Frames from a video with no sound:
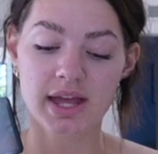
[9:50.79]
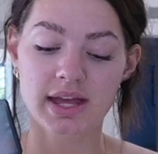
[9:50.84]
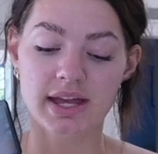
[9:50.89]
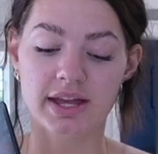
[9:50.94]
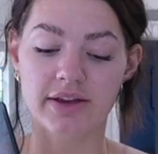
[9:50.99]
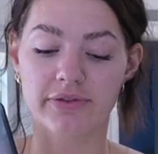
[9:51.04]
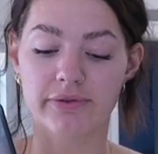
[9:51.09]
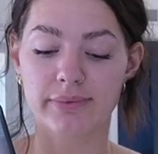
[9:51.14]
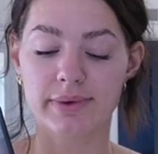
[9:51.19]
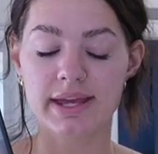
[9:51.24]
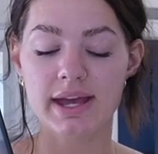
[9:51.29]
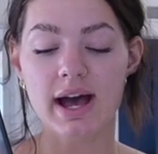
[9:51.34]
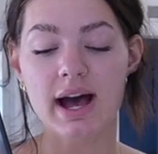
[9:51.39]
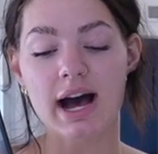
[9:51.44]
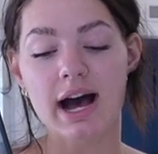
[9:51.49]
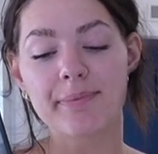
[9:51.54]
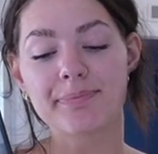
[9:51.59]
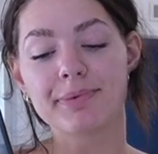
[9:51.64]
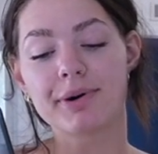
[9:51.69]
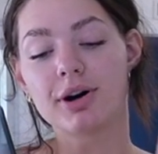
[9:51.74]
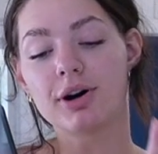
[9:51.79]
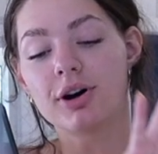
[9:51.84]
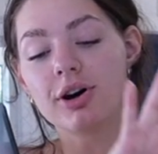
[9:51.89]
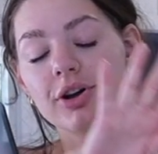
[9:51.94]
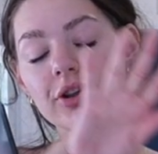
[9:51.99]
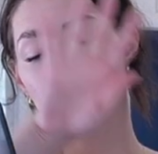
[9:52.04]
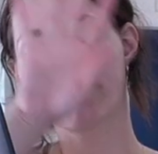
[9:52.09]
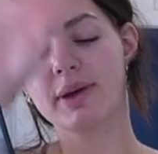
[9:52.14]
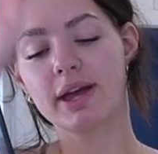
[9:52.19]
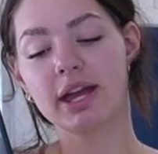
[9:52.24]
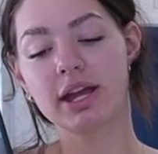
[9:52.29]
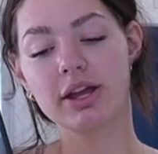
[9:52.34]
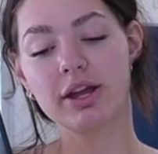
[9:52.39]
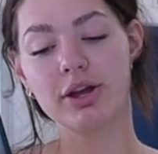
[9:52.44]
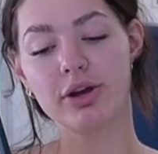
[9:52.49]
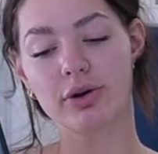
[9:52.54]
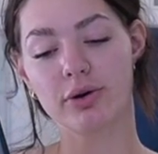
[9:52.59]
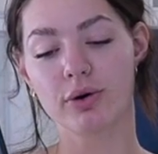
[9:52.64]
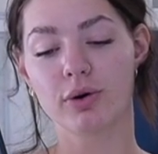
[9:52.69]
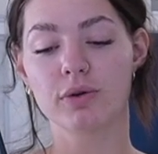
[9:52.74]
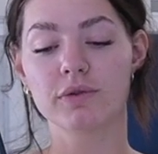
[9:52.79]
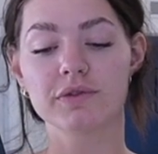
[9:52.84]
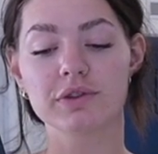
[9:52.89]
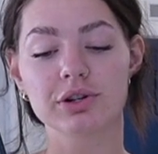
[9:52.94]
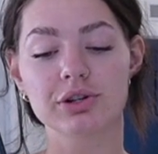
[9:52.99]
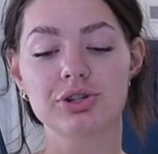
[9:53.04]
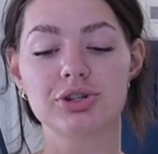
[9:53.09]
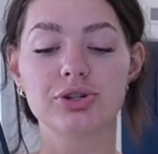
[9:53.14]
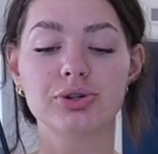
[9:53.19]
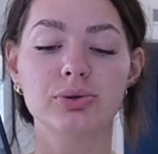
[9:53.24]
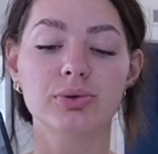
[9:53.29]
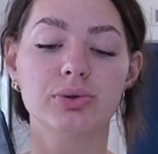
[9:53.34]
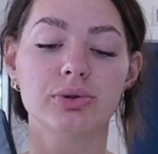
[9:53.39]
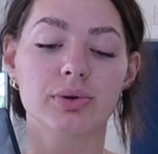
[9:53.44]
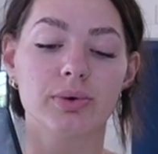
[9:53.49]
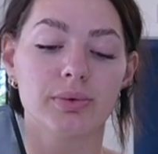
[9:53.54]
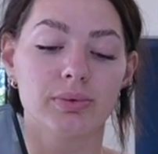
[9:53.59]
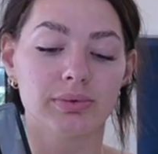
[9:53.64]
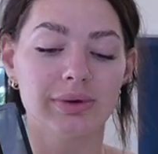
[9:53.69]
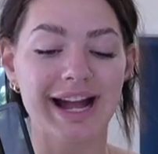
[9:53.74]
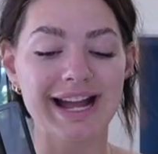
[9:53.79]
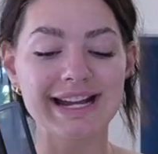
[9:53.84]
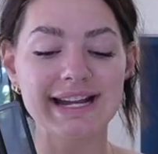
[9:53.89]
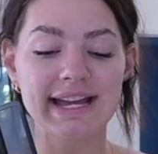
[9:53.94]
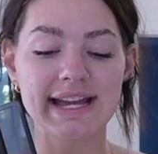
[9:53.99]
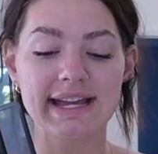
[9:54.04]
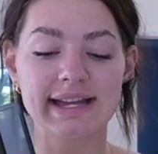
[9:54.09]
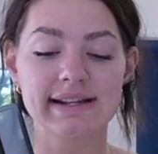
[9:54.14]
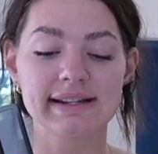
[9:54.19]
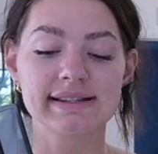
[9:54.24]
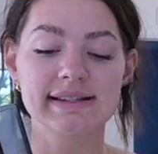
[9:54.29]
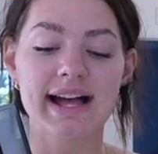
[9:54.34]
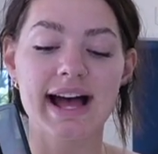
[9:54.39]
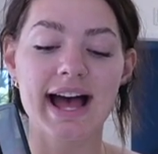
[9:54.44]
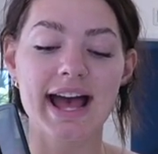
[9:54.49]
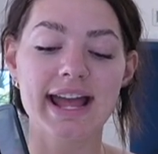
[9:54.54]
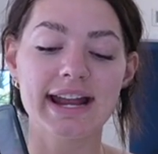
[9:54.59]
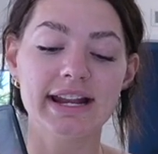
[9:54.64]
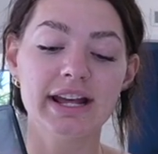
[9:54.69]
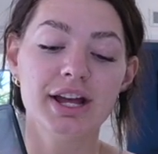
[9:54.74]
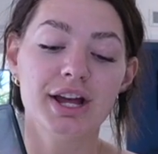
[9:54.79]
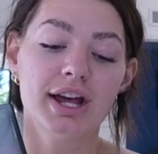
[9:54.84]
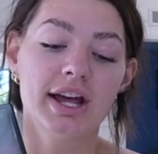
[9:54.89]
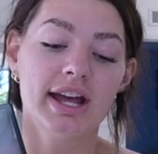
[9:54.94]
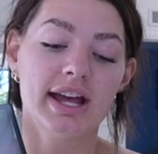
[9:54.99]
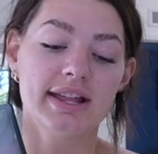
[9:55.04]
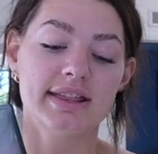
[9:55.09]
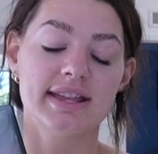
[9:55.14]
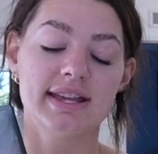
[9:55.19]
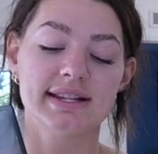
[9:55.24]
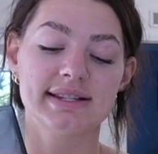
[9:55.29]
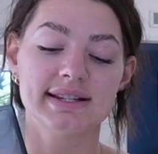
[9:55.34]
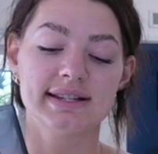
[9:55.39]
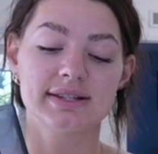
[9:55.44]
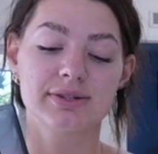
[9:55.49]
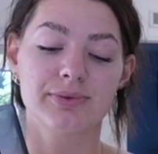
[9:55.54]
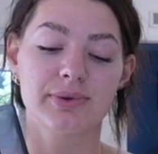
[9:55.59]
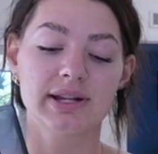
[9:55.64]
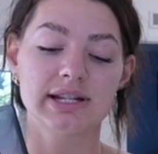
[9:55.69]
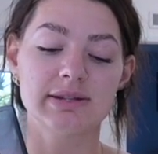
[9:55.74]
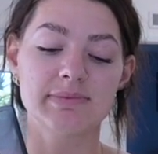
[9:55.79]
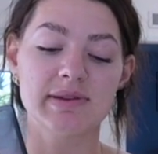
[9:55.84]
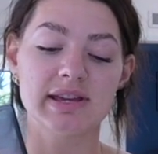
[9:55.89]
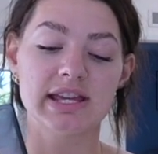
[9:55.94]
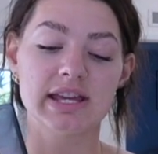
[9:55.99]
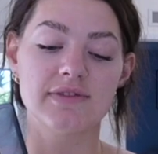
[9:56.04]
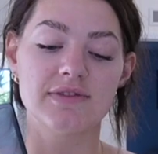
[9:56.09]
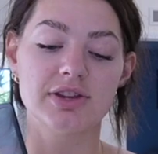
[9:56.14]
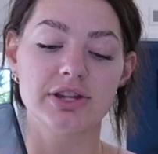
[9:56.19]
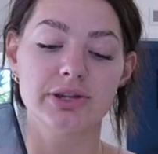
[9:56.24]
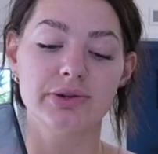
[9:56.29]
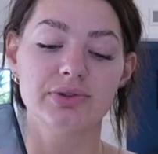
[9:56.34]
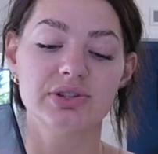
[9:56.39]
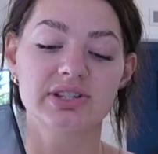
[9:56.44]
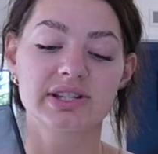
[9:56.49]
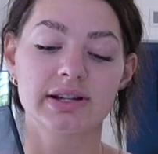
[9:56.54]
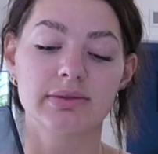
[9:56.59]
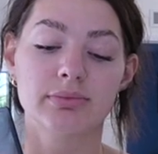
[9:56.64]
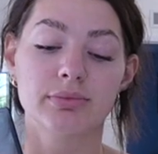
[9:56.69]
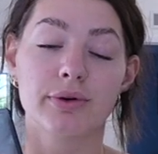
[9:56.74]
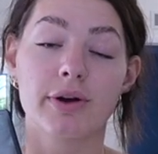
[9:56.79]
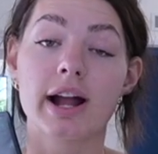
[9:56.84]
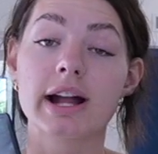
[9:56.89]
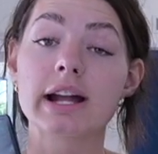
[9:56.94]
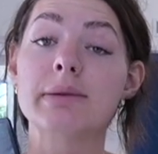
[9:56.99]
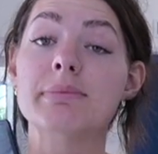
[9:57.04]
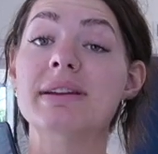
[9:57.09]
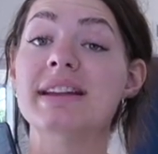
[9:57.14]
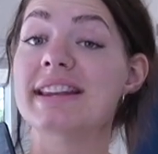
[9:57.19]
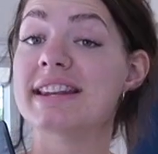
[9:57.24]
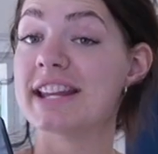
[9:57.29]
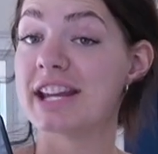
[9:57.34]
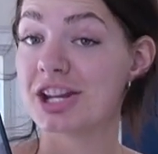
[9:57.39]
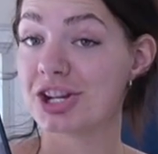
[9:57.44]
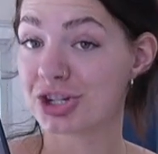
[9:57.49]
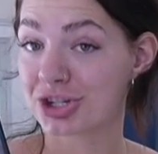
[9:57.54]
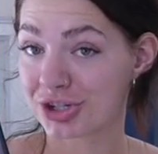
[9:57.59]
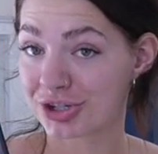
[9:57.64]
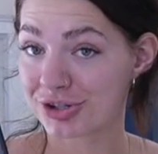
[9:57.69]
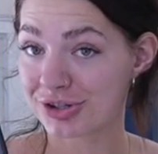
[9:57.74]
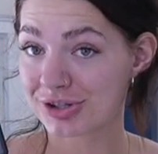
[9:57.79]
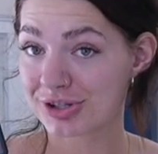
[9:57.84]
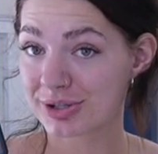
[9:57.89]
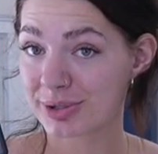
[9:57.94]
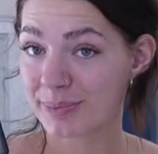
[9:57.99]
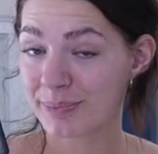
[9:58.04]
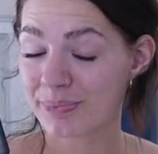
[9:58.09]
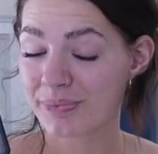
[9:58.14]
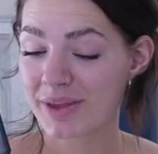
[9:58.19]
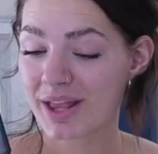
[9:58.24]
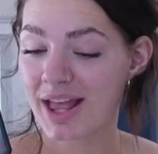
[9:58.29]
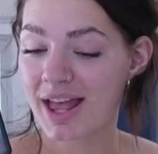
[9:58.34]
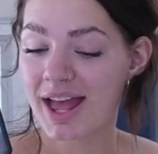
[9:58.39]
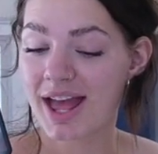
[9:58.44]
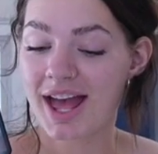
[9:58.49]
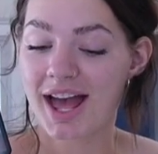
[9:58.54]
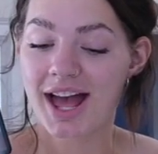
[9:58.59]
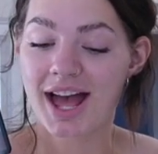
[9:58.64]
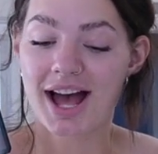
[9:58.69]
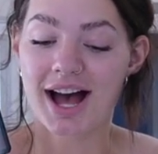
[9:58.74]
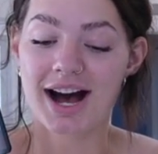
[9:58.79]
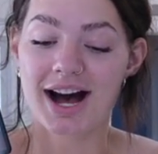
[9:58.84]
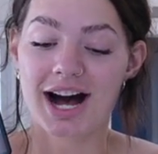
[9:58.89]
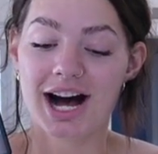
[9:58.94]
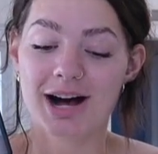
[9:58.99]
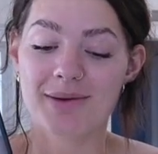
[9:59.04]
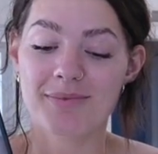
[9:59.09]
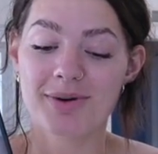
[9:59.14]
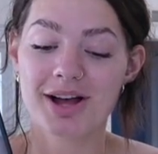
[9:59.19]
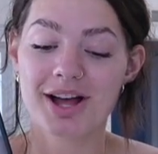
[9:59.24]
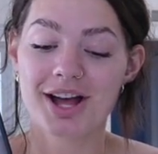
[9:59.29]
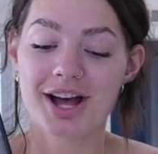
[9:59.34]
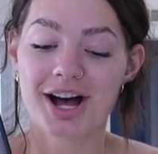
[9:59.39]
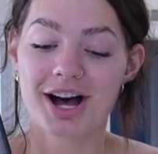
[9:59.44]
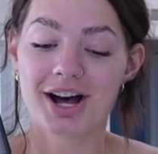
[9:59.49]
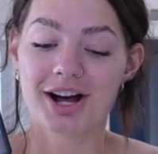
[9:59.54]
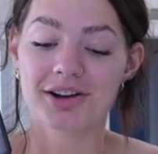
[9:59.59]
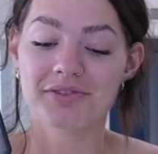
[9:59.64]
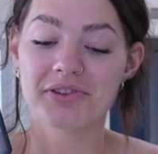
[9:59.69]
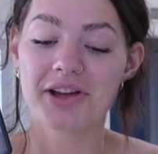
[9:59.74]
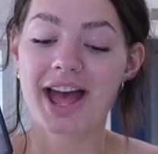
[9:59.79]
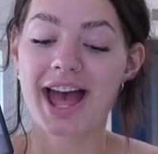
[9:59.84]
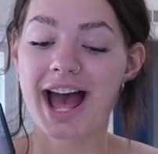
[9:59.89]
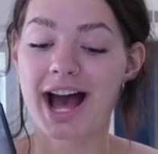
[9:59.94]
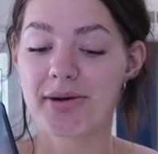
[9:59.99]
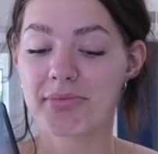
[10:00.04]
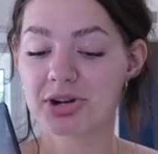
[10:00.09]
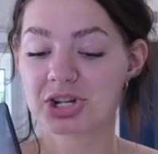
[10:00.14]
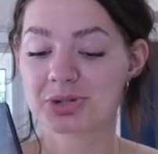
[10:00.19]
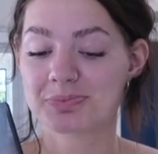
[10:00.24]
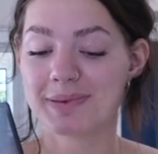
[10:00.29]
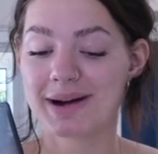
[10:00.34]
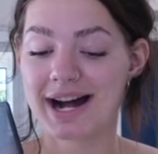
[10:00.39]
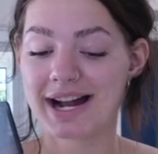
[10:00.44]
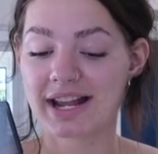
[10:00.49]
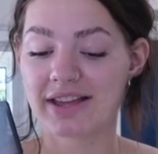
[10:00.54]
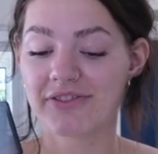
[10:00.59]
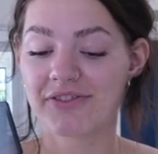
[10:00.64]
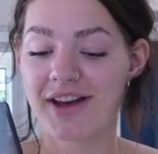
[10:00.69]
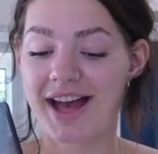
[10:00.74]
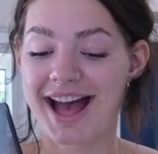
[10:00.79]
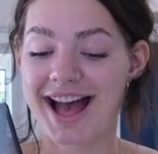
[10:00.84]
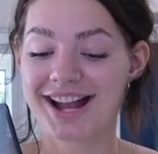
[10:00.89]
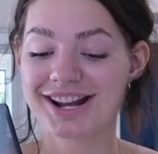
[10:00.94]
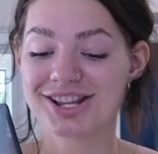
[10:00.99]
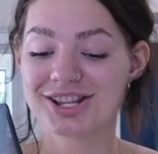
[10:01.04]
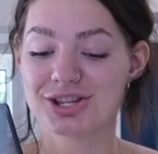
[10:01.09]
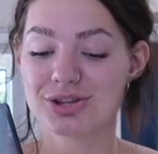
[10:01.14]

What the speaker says: If we hop all the way over to the right-hand side, this is going to be giving you some recommendations of how much body fat